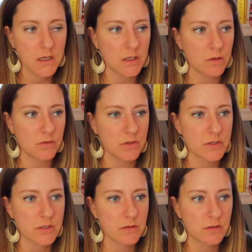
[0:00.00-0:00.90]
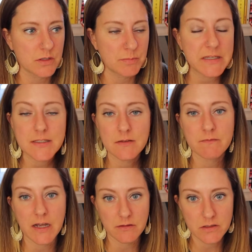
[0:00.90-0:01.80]
There's peaks and
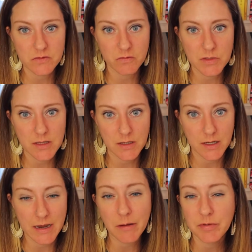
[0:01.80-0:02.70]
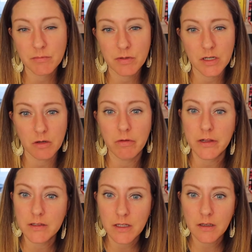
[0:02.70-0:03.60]
valleys for me that can happen pretty
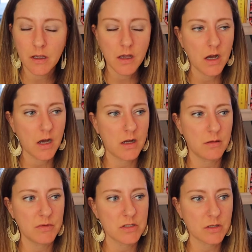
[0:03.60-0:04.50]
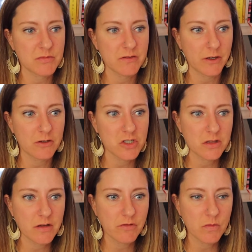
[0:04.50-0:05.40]
quickly in terms of energy
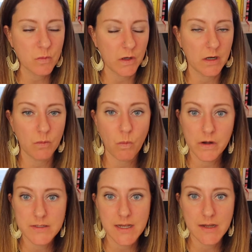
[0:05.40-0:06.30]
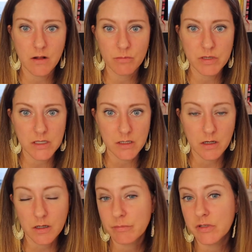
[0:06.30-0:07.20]
level, where one day I'll be
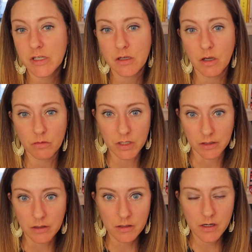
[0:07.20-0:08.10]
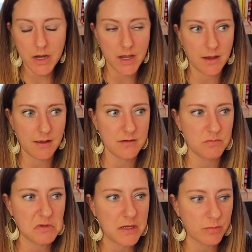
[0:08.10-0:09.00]
a complete go-getter
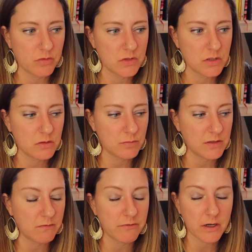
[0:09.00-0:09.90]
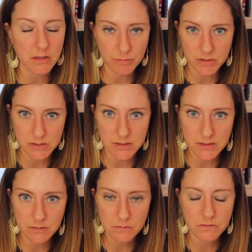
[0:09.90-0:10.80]
and be able to be very
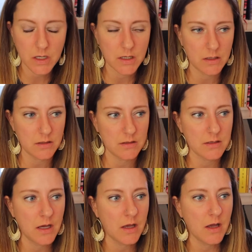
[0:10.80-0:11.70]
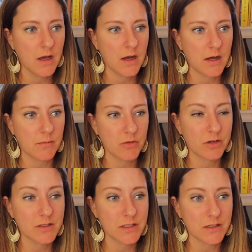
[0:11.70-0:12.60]
productive, and
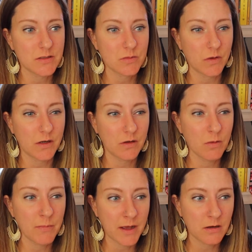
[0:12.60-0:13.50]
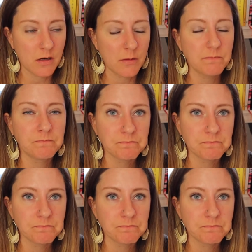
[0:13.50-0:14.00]
there are days where no matter